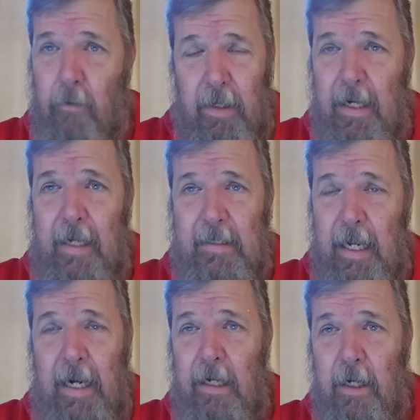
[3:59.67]
or the next
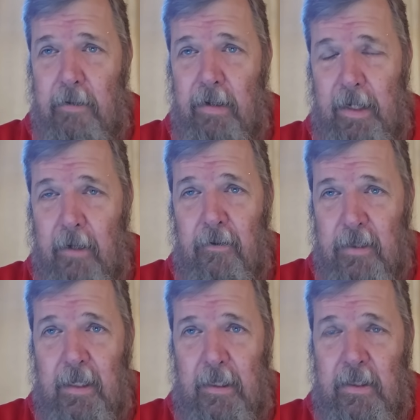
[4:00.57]
800
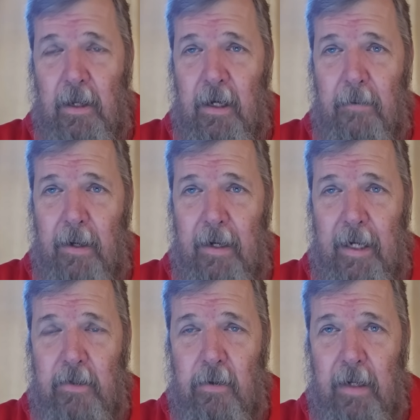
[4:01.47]
years, let's talk about
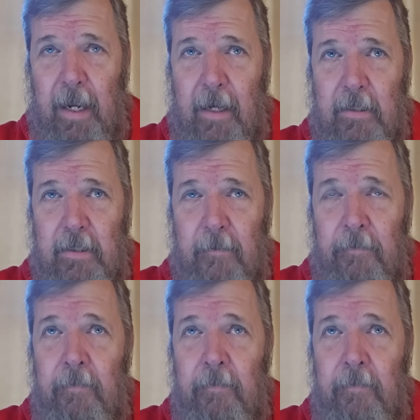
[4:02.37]
natural gas.